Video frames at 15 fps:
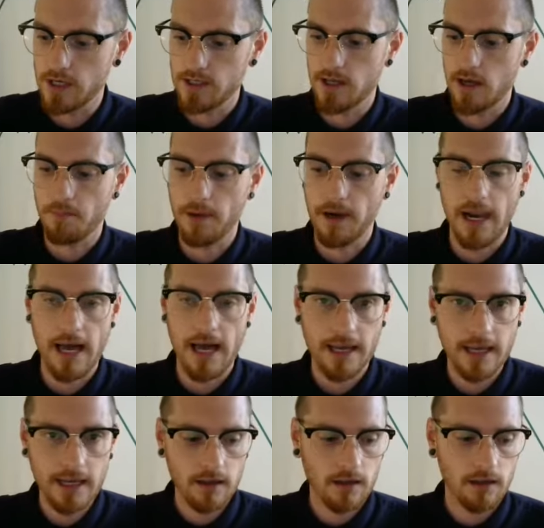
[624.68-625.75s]
is
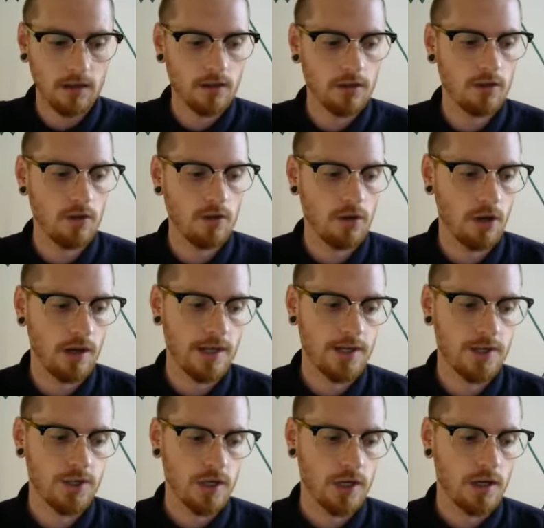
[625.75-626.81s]
applying your
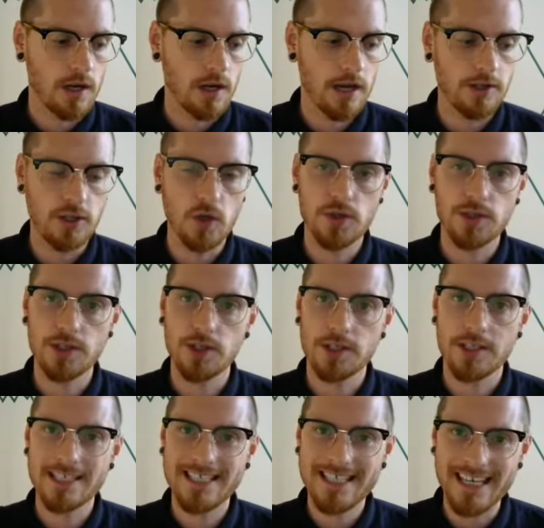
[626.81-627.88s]
knowledge and using your
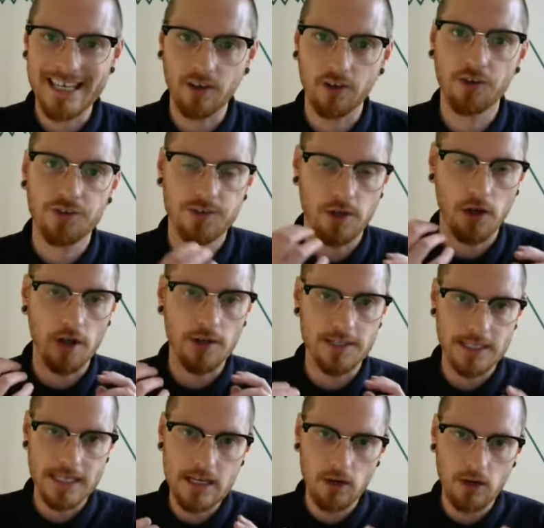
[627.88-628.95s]
skills to
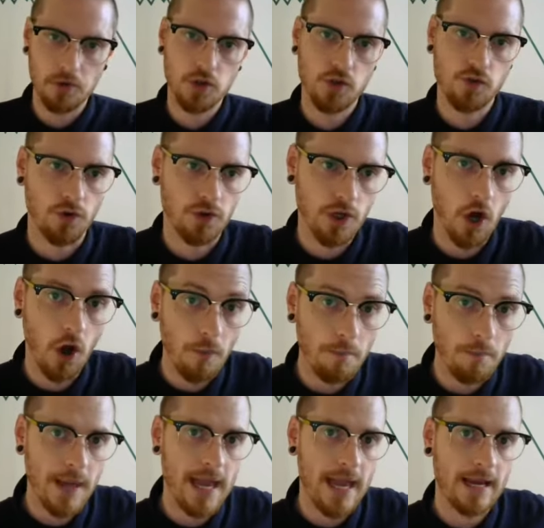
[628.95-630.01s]
deconstruct,
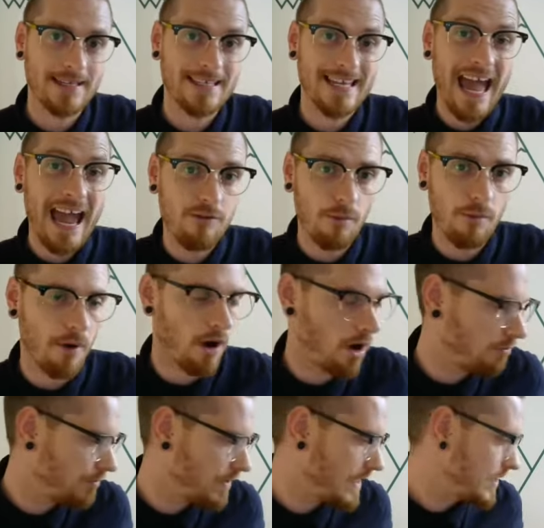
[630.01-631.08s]
unpick, tear apart